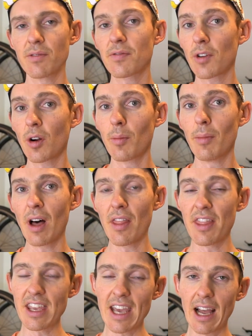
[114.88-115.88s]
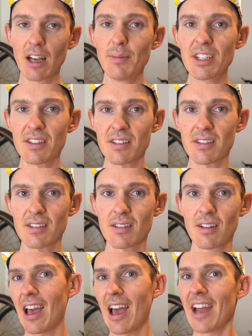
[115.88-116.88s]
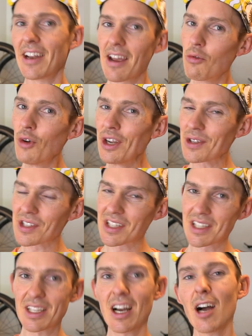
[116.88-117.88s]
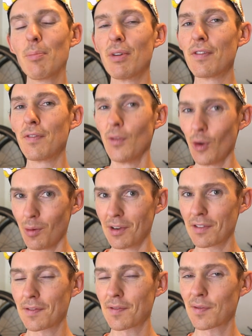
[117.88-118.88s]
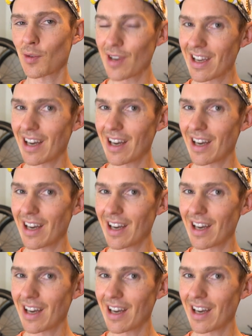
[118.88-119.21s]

from the elements, and a real star performer free